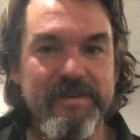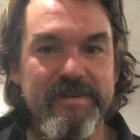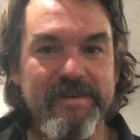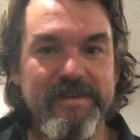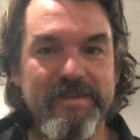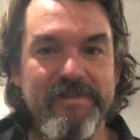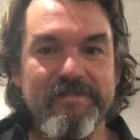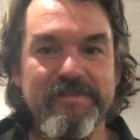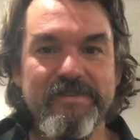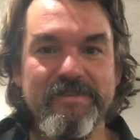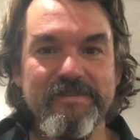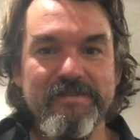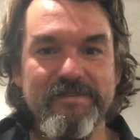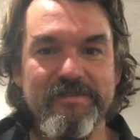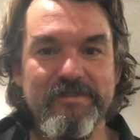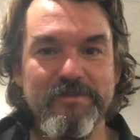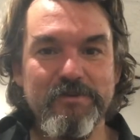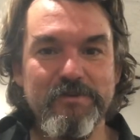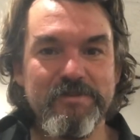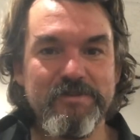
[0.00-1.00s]
even
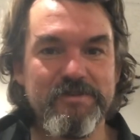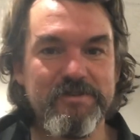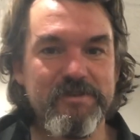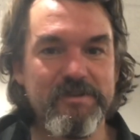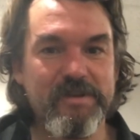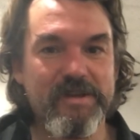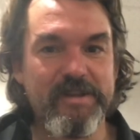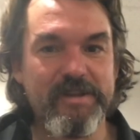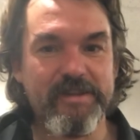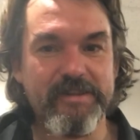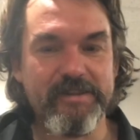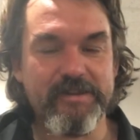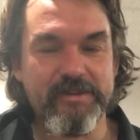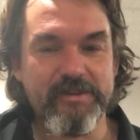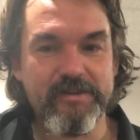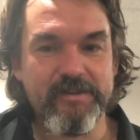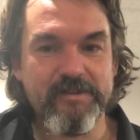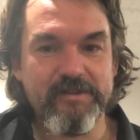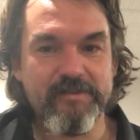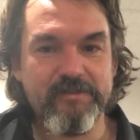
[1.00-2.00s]
do it so you get a
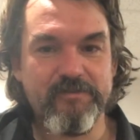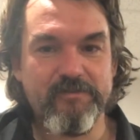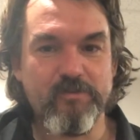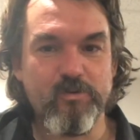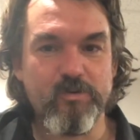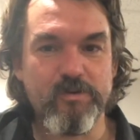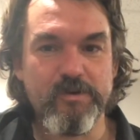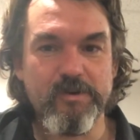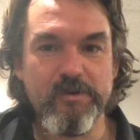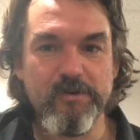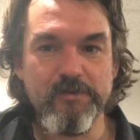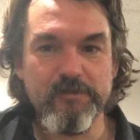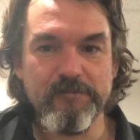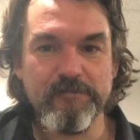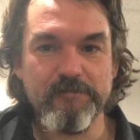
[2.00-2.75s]
little 4-note